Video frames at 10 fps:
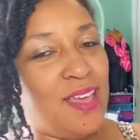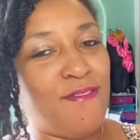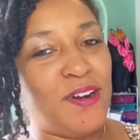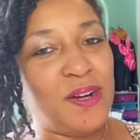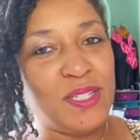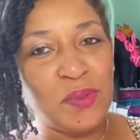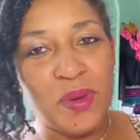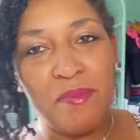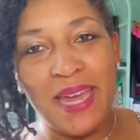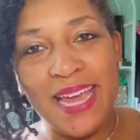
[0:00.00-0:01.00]
first
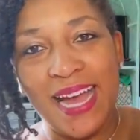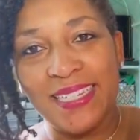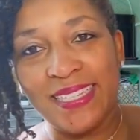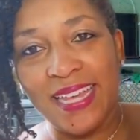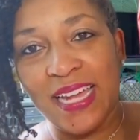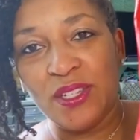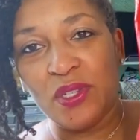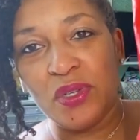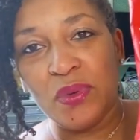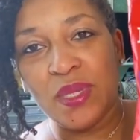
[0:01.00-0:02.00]
rebate I decided
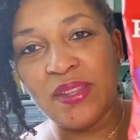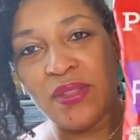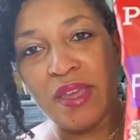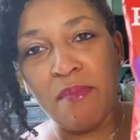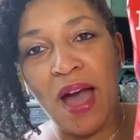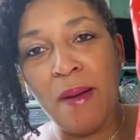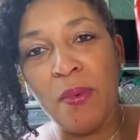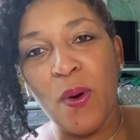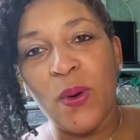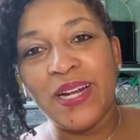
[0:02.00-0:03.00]
to do was on the
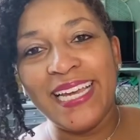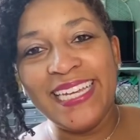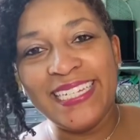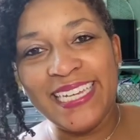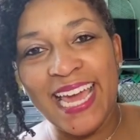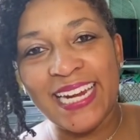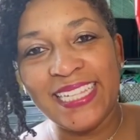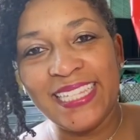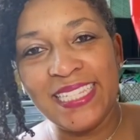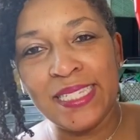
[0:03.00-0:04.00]
Popcorn Indiana.
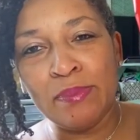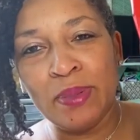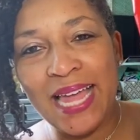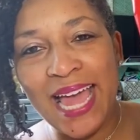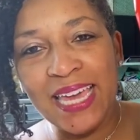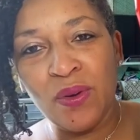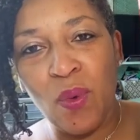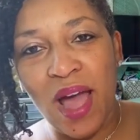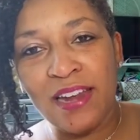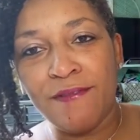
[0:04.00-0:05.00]
This is black and
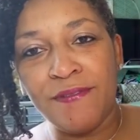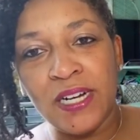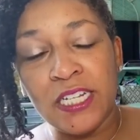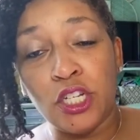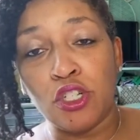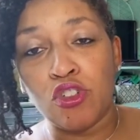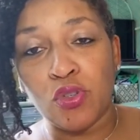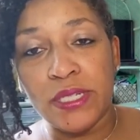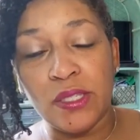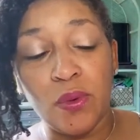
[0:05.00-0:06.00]
white fudge
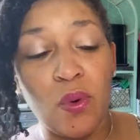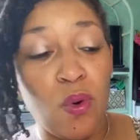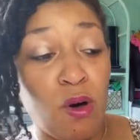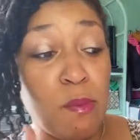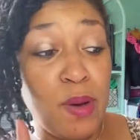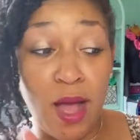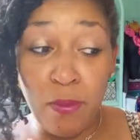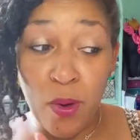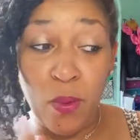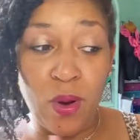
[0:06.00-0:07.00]
drizzle on
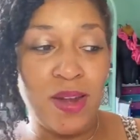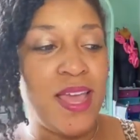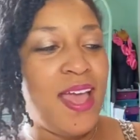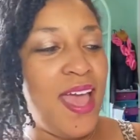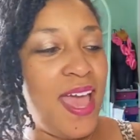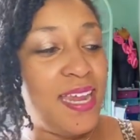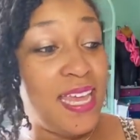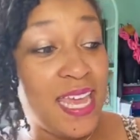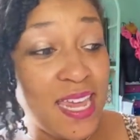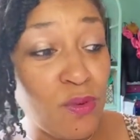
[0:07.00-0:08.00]
popcorn and it